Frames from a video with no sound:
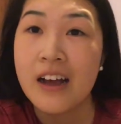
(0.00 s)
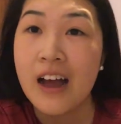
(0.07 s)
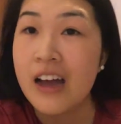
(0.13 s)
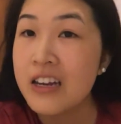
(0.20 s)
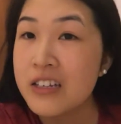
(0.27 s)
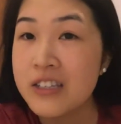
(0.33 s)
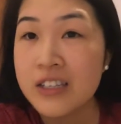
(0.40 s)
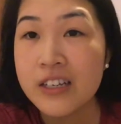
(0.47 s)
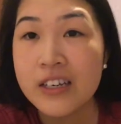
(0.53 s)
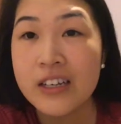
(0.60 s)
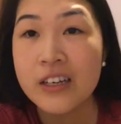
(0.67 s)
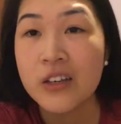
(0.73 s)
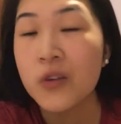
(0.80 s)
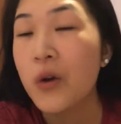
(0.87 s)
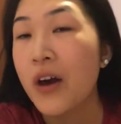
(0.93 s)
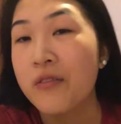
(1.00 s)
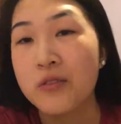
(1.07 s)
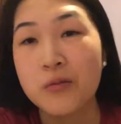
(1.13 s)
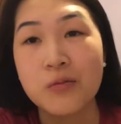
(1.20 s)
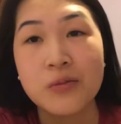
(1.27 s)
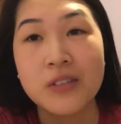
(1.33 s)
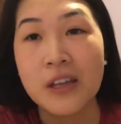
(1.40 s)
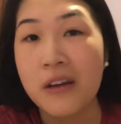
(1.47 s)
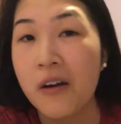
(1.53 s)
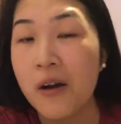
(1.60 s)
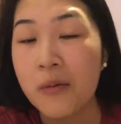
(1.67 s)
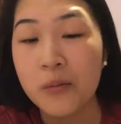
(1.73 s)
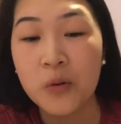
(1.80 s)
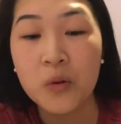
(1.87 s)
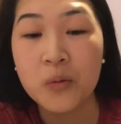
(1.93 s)
honestly, you have to stay
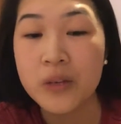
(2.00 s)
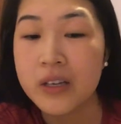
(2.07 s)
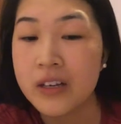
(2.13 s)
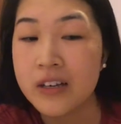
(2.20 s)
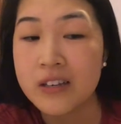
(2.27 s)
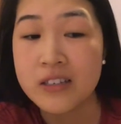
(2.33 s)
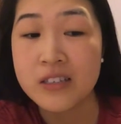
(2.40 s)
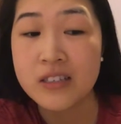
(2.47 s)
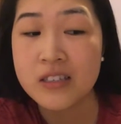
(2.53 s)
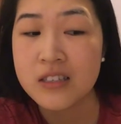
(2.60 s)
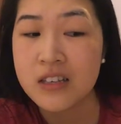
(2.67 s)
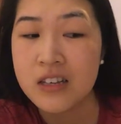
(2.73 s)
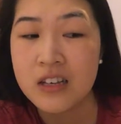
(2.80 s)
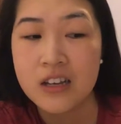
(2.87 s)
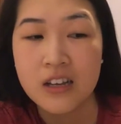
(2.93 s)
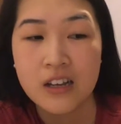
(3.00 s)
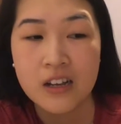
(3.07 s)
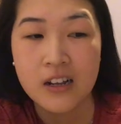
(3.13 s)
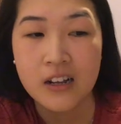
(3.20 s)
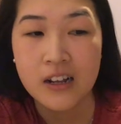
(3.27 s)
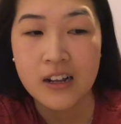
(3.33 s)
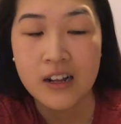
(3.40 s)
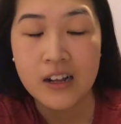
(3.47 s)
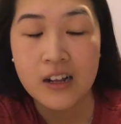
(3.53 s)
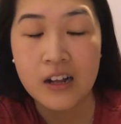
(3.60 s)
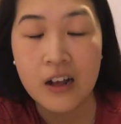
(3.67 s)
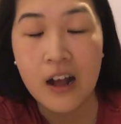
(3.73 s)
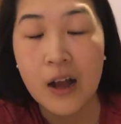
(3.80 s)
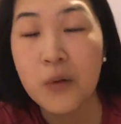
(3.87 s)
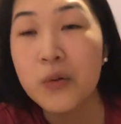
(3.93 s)
humble because
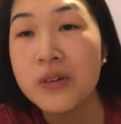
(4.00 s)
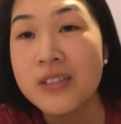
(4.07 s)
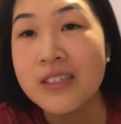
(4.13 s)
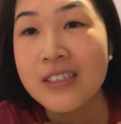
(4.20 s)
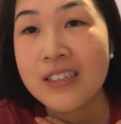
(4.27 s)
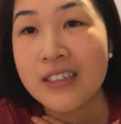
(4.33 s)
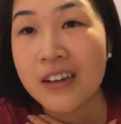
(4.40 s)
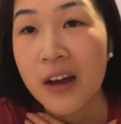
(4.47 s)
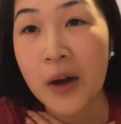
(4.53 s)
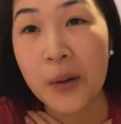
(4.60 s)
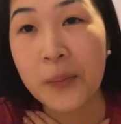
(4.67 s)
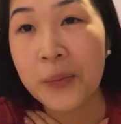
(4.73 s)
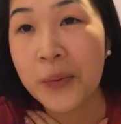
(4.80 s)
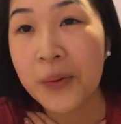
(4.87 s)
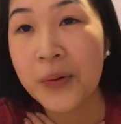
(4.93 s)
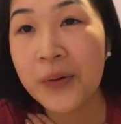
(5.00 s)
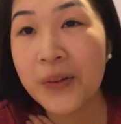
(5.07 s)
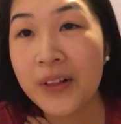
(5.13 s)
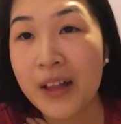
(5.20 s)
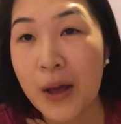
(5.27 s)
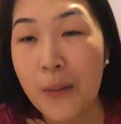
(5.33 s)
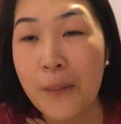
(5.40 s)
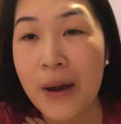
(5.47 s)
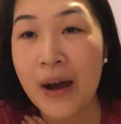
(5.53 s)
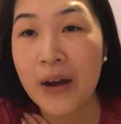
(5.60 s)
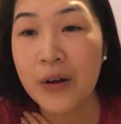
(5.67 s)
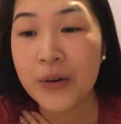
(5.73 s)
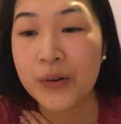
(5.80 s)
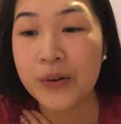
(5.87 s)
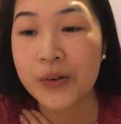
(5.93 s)
I wasn't humble
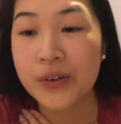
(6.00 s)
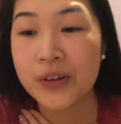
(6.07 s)
about